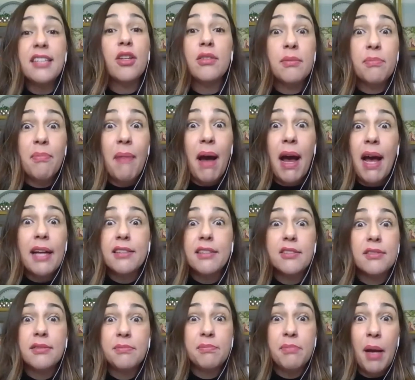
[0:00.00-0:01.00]

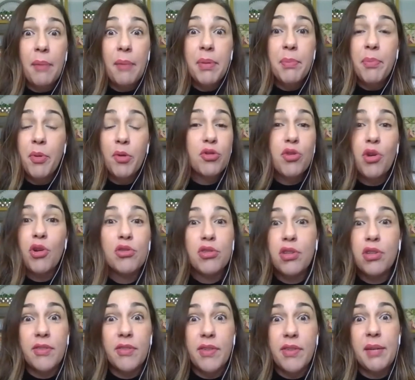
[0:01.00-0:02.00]
my people don't
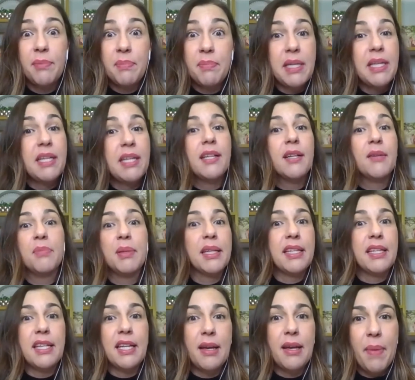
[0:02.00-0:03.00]
tolerate me
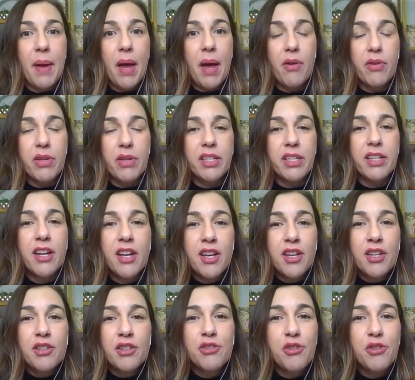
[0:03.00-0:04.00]
complaining about it.
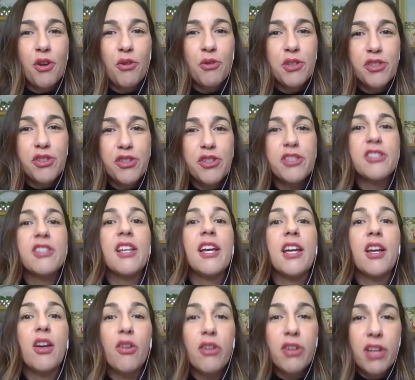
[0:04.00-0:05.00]
So it's just
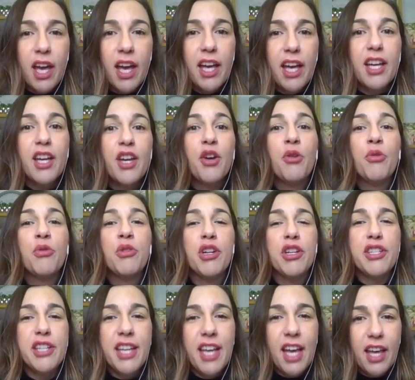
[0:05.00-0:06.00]
like, okay,
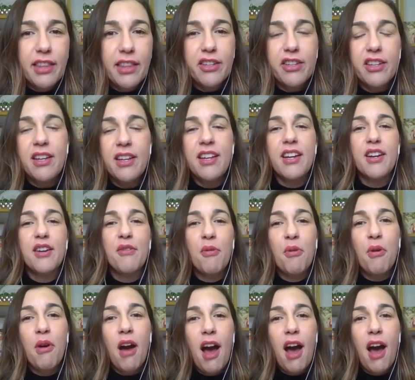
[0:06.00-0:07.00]
we're together
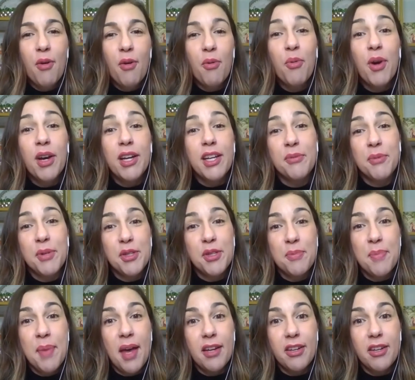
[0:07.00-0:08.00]
here. What can we
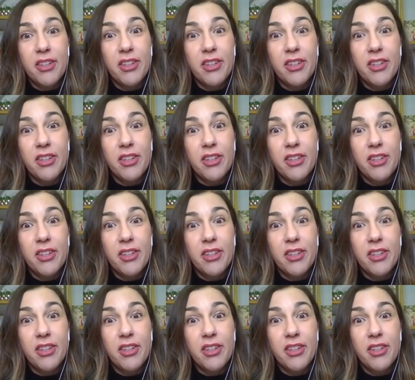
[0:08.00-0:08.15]
do better?